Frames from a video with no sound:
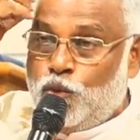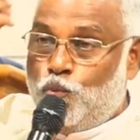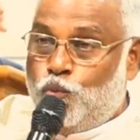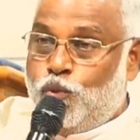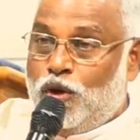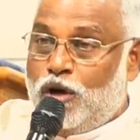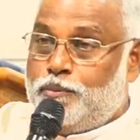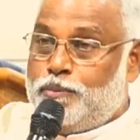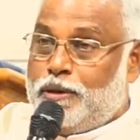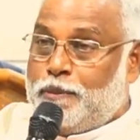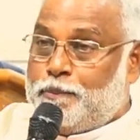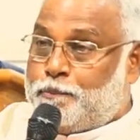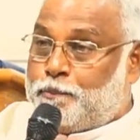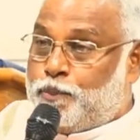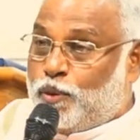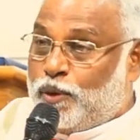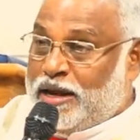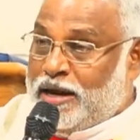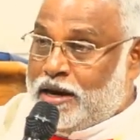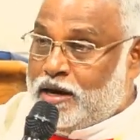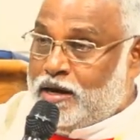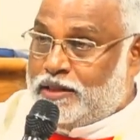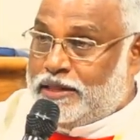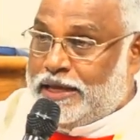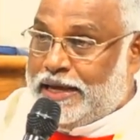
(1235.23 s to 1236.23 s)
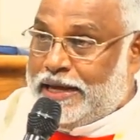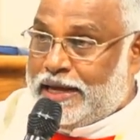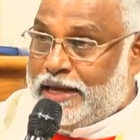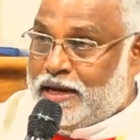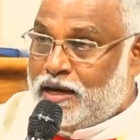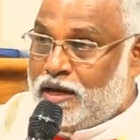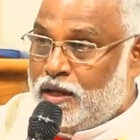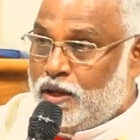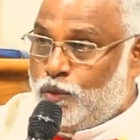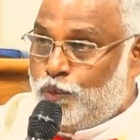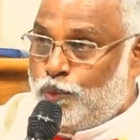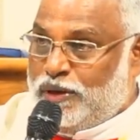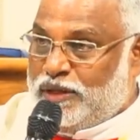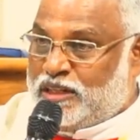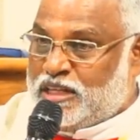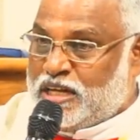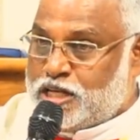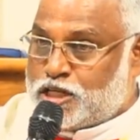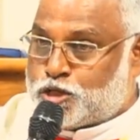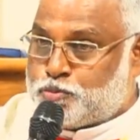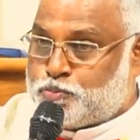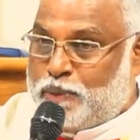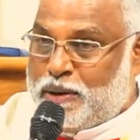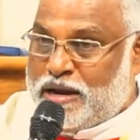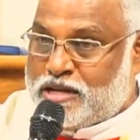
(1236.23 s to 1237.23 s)
will be put in there
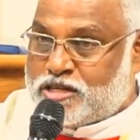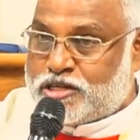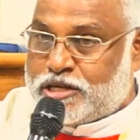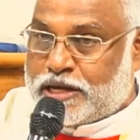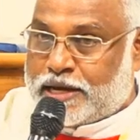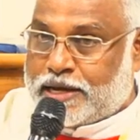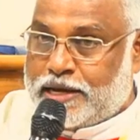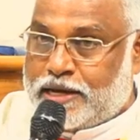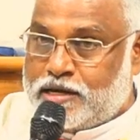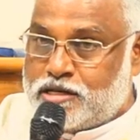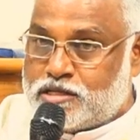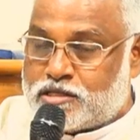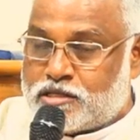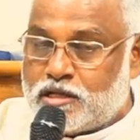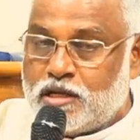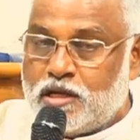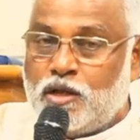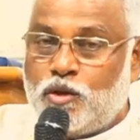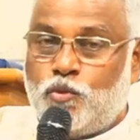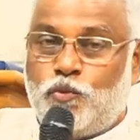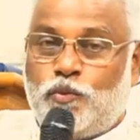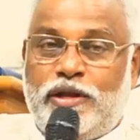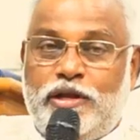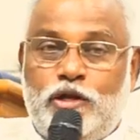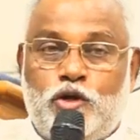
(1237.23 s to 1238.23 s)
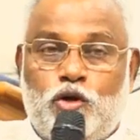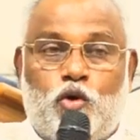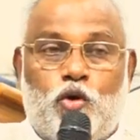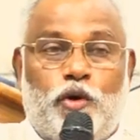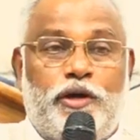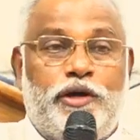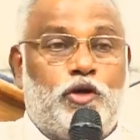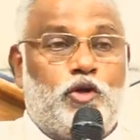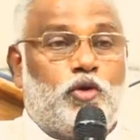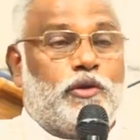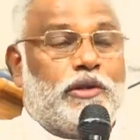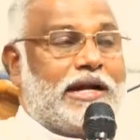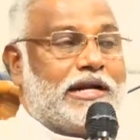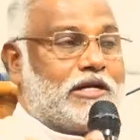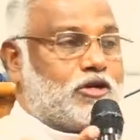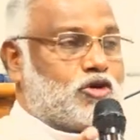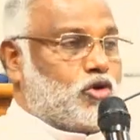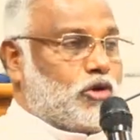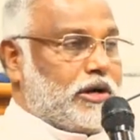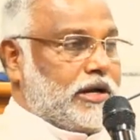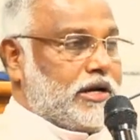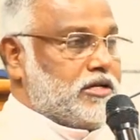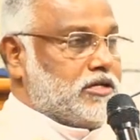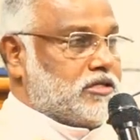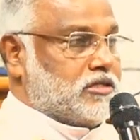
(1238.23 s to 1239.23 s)
within split seconds when you go into that
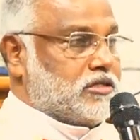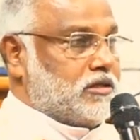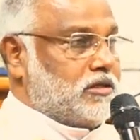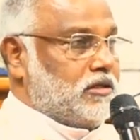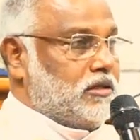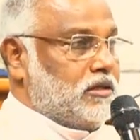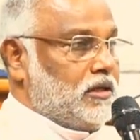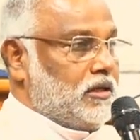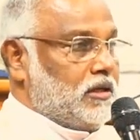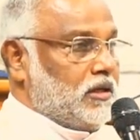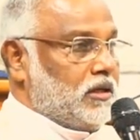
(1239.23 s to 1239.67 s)
trance.